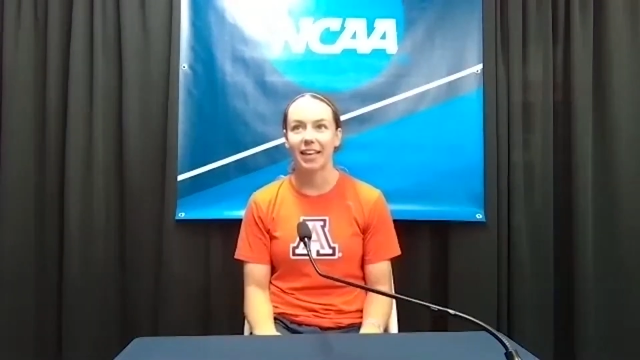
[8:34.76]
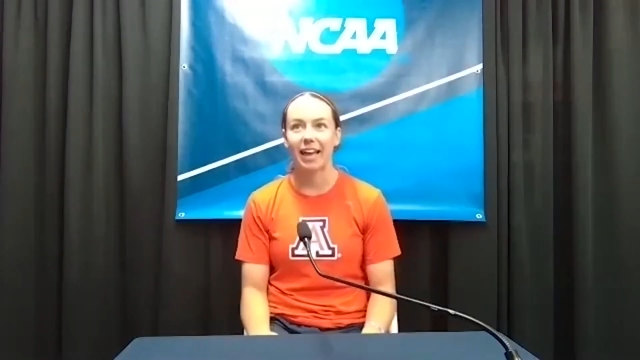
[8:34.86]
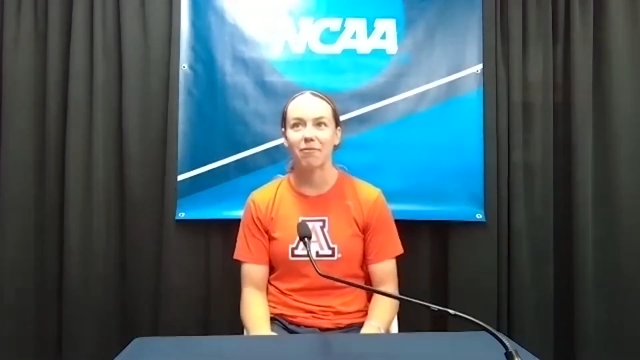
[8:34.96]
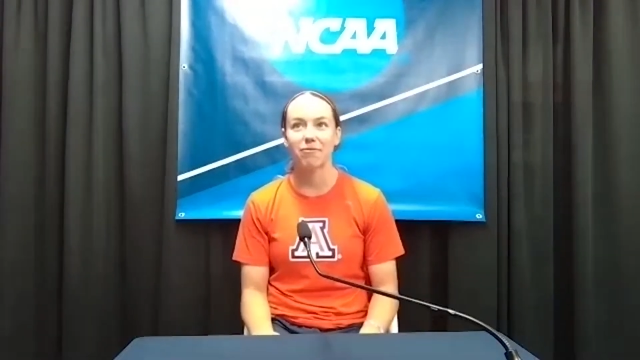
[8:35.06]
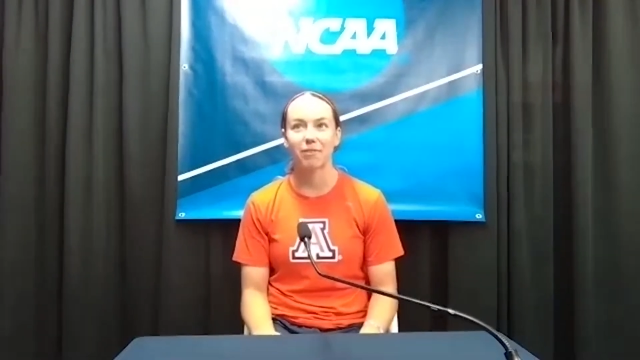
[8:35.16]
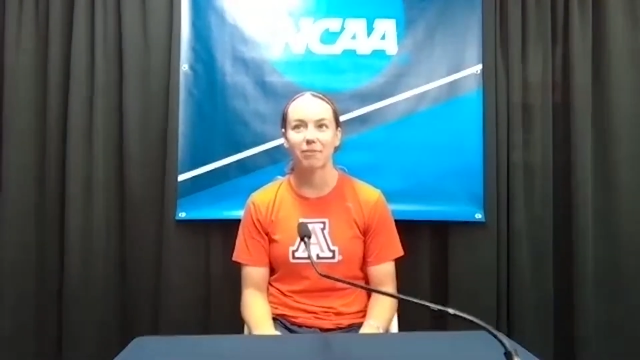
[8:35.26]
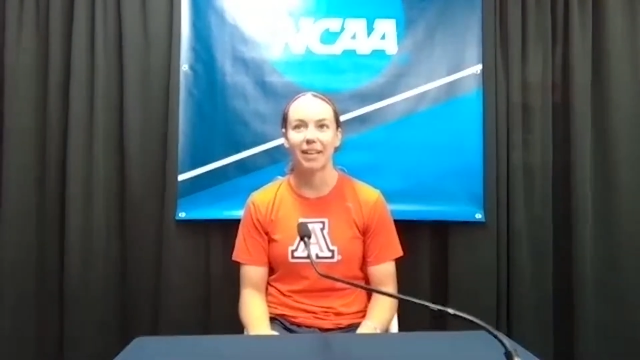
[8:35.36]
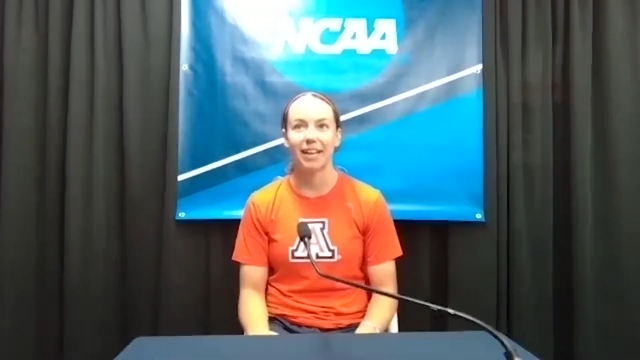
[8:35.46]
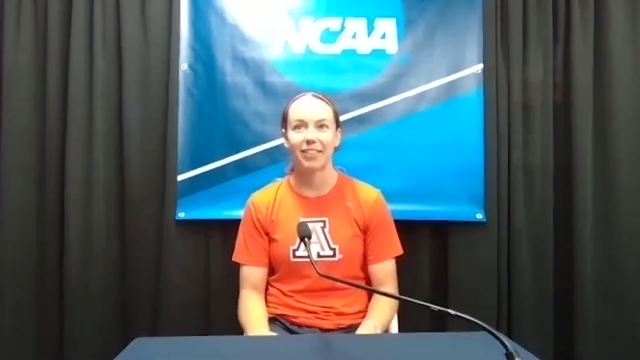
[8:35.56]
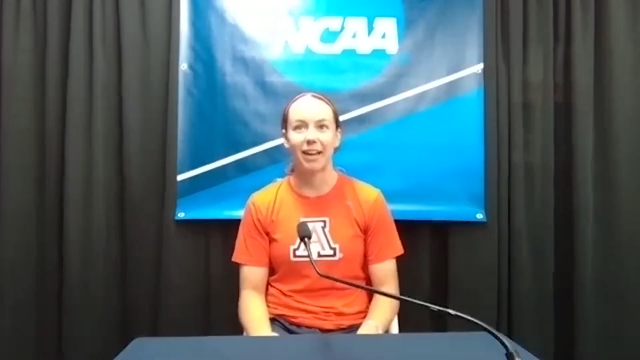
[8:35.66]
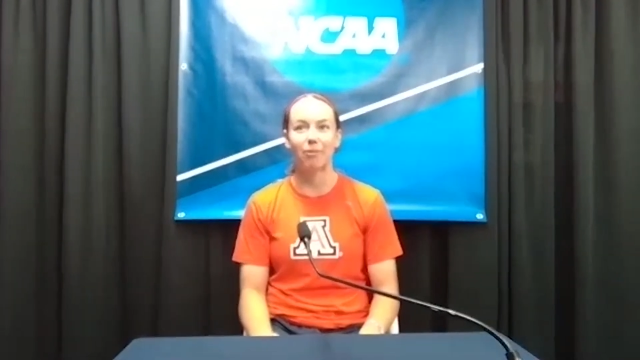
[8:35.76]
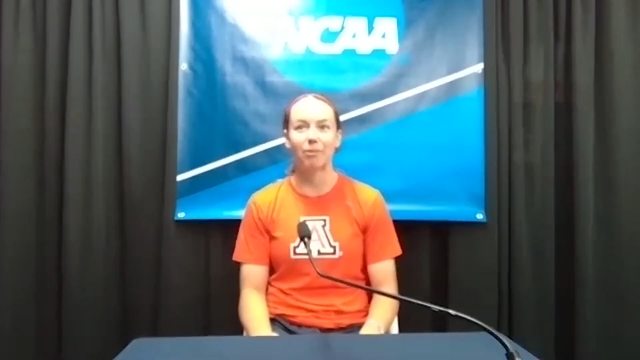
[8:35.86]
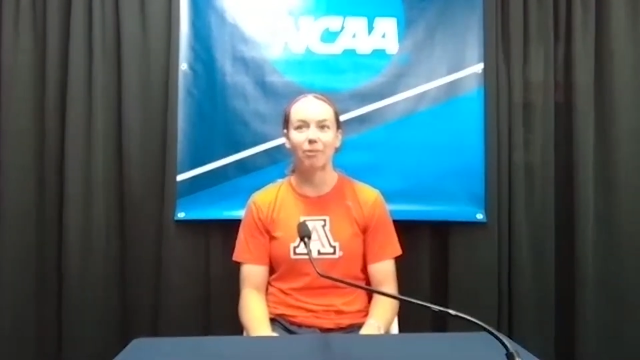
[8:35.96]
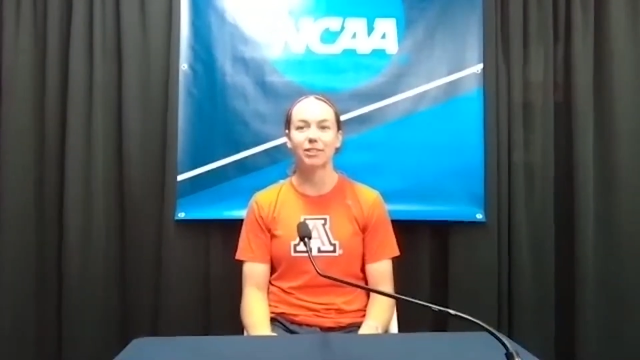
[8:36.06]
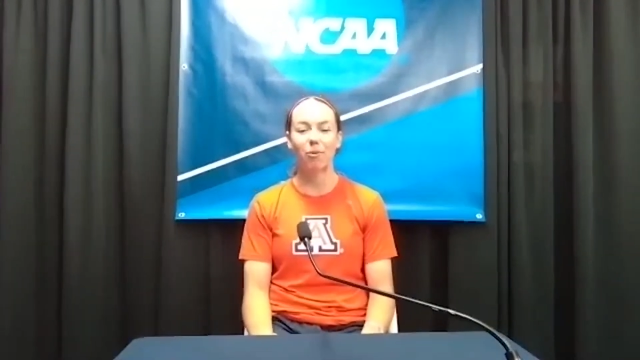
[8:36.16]
game for me. That
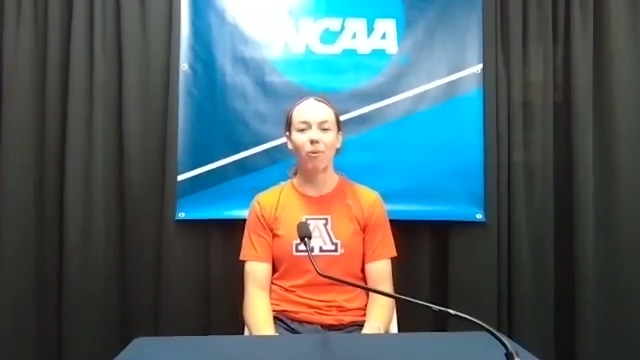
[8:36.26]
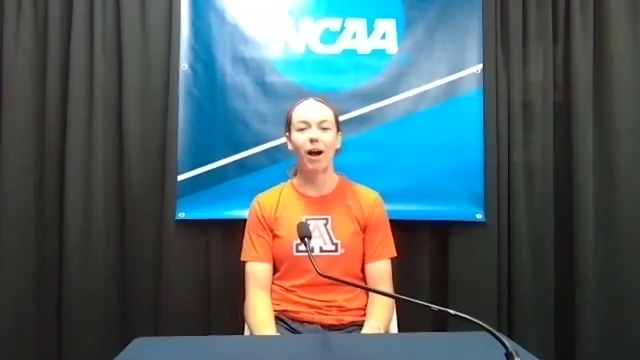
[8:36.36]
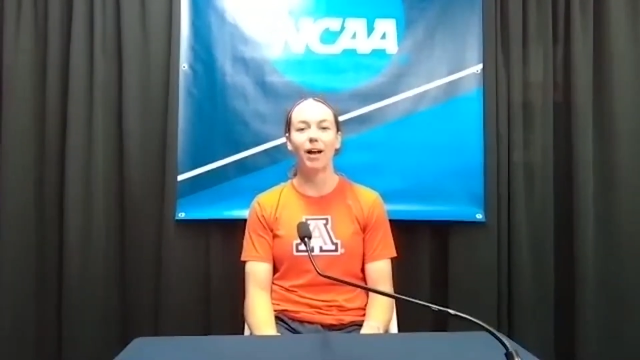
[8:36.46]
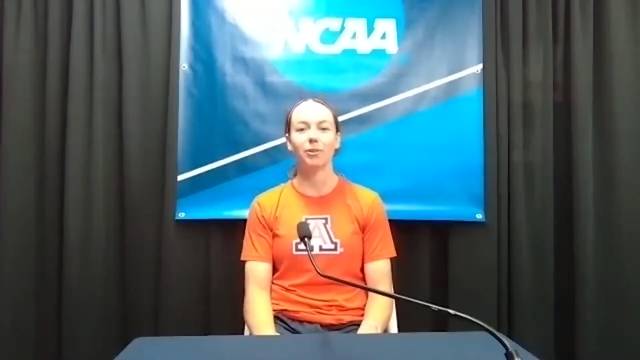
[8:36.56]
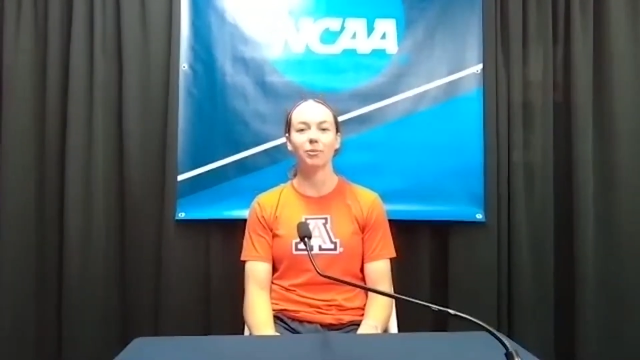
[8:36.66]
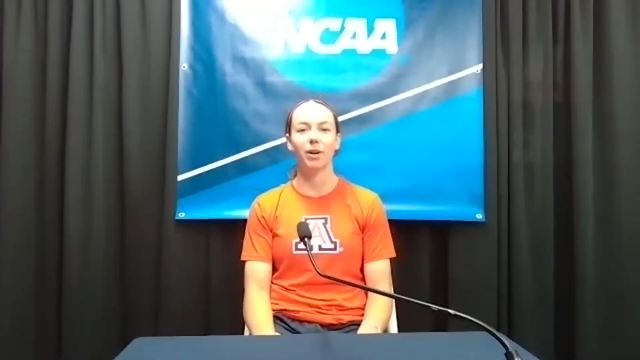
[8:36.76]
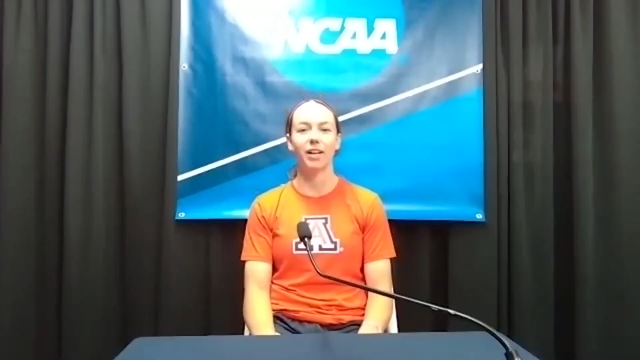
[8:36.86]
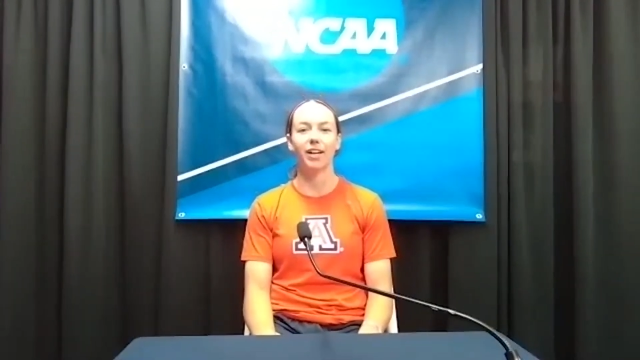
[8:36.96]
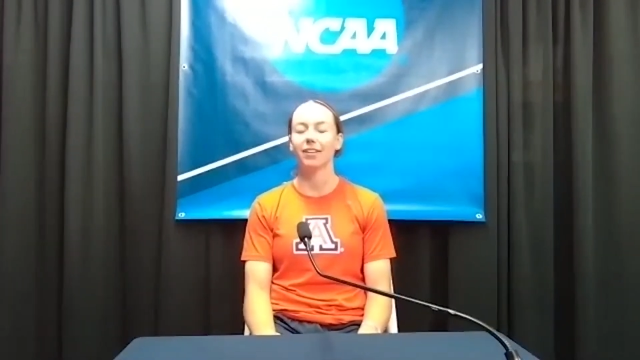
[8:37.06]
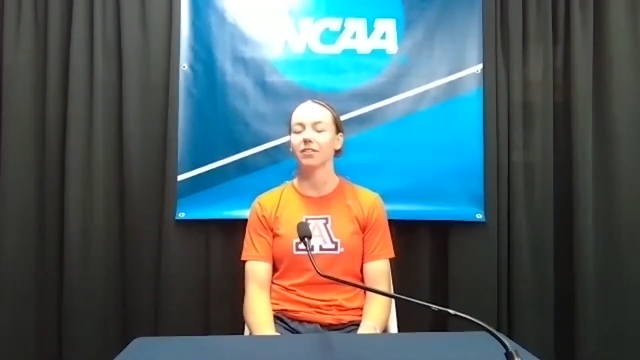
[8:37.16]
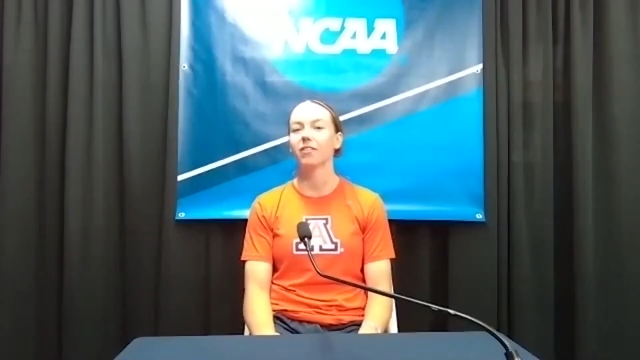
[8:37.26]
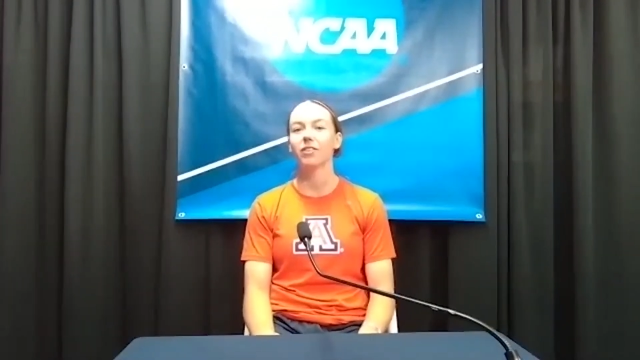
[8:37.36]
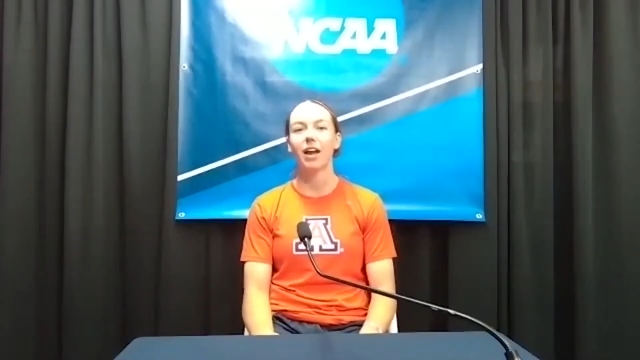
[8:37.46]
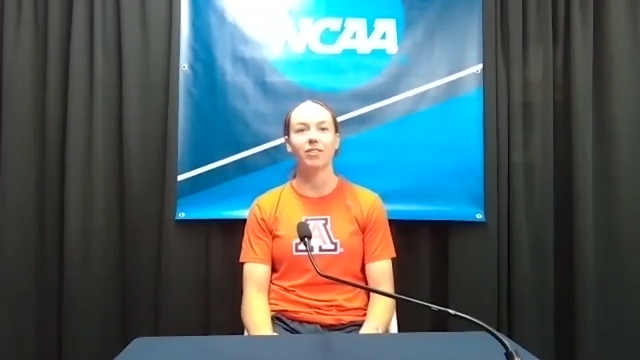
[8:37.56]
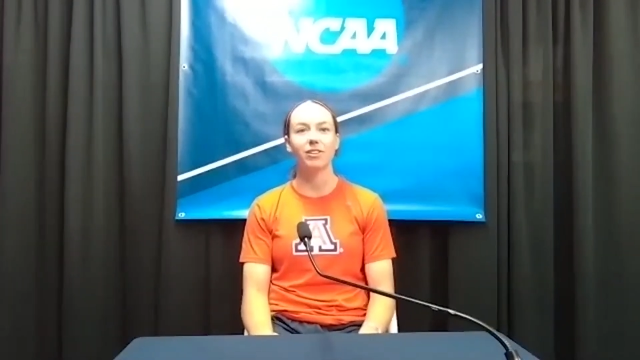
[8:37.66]
was a wild one. I loved
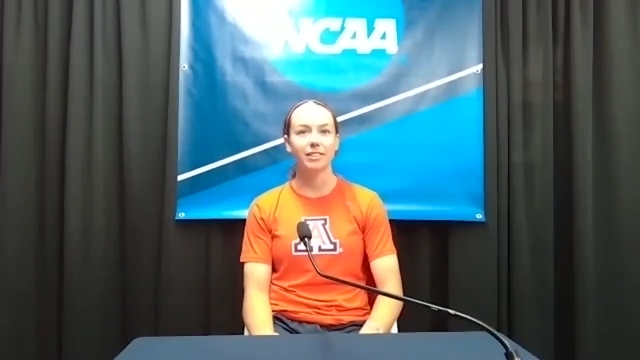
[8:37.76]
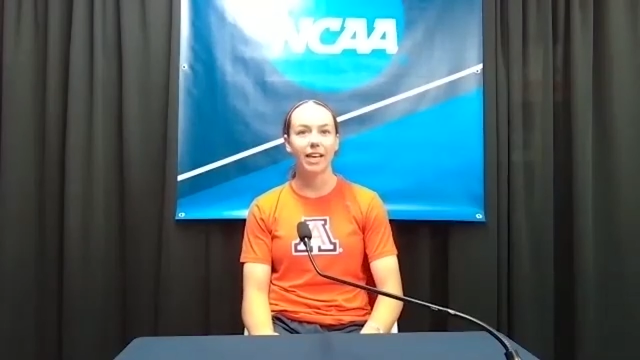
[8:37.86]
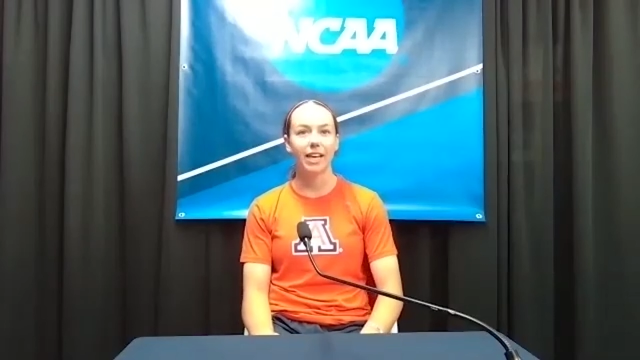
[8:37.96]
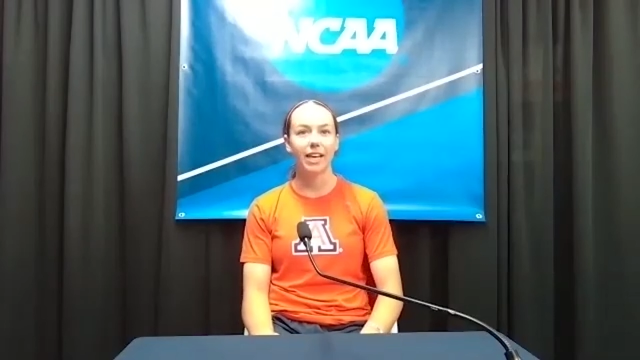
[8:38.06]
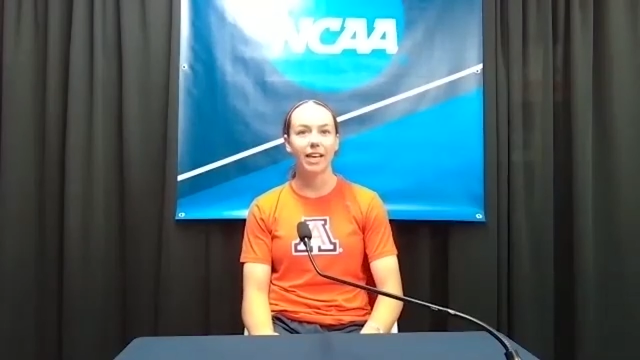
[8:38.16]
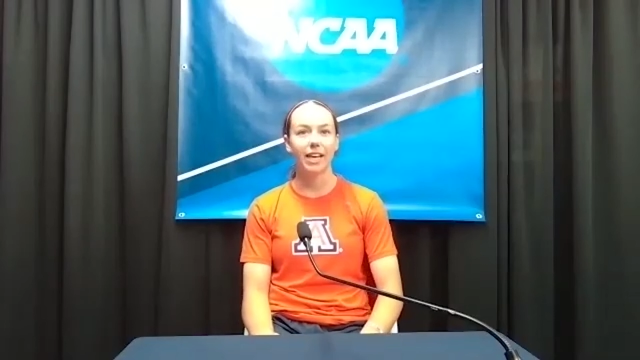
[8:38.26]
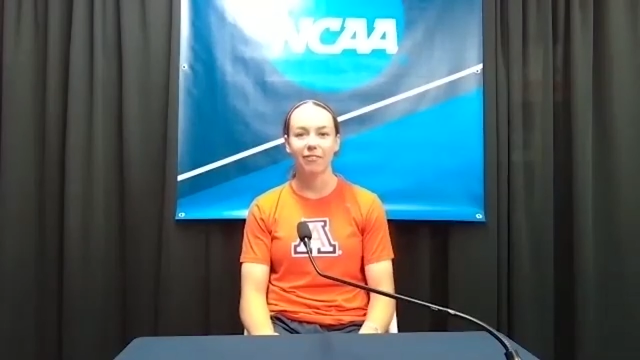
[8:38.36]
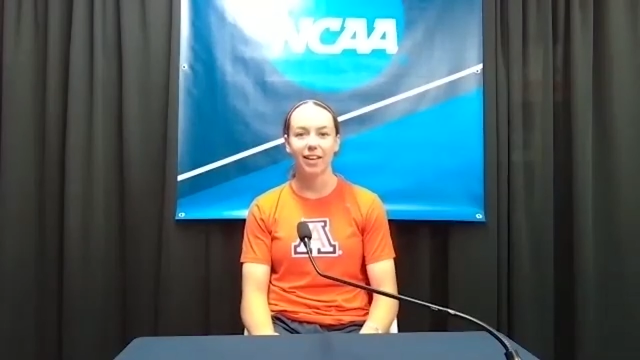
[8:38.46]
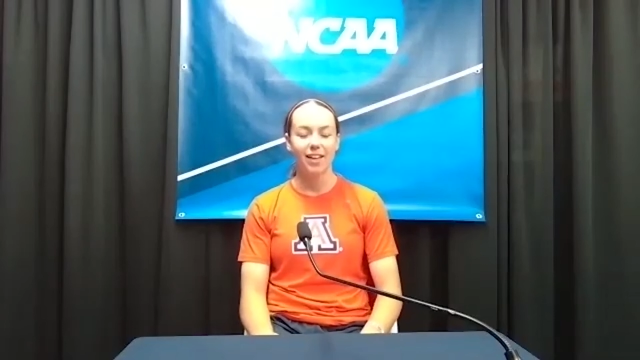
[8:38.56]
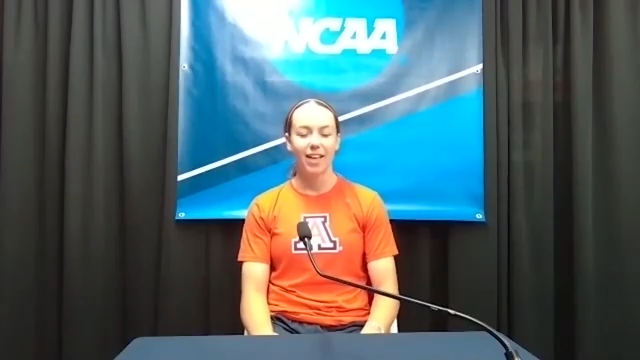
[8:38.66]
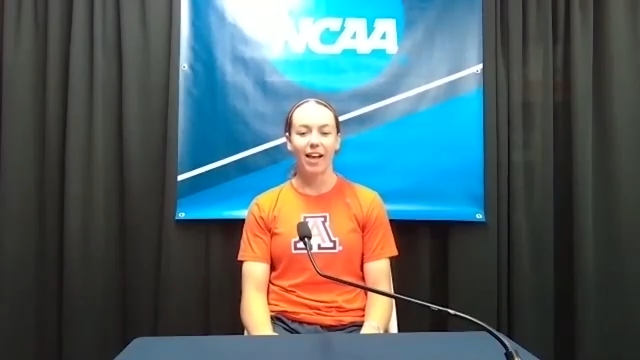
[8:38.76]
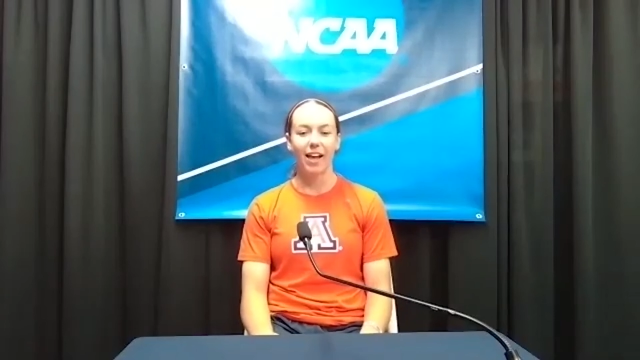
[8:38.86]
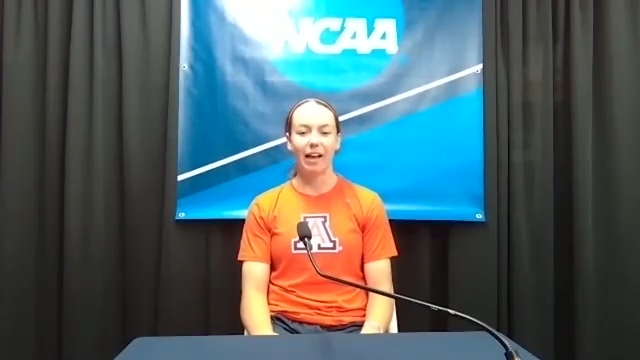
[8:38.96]
every second of it.